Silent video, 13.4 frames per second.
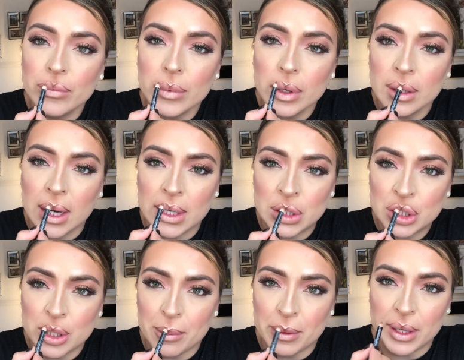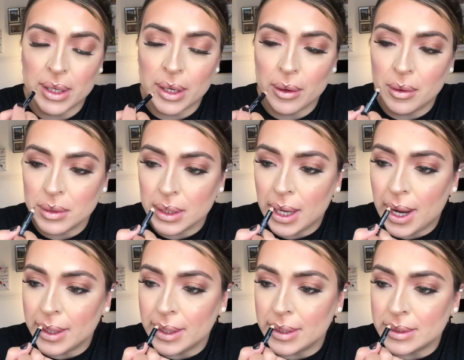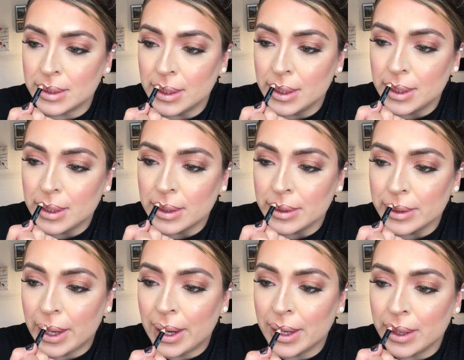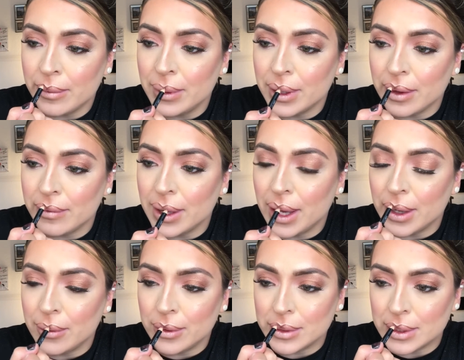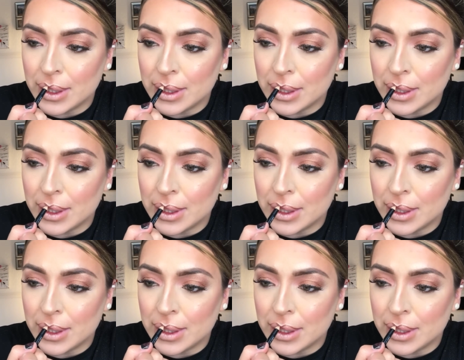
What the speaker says: nice shimmery gold line is, that will give you a good